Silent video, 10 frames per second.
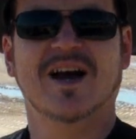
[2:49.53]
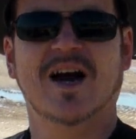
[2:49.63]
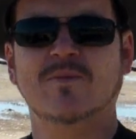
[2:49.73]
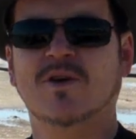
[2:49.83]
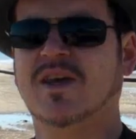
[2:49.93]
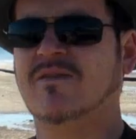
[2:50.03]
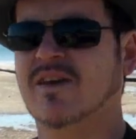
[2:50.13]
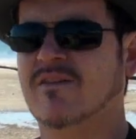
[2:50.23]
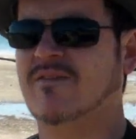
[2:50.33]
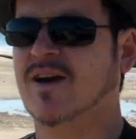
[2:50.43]
I'm not
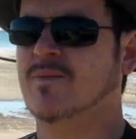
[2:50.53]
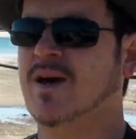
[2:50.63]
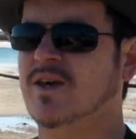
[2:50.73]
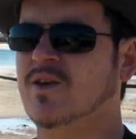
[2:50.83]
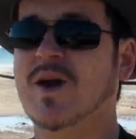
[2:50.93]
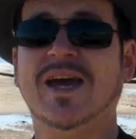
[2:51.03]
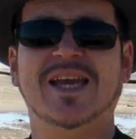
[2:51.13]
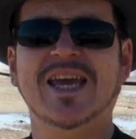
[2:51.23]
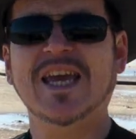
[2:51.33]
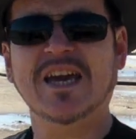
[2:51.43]
giving a fuck about you, an
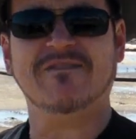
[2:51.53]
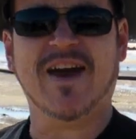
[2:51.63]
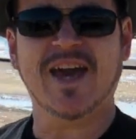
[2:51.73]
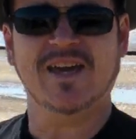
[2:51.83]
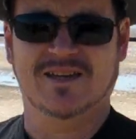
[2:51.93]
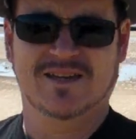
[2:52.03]
ingafe.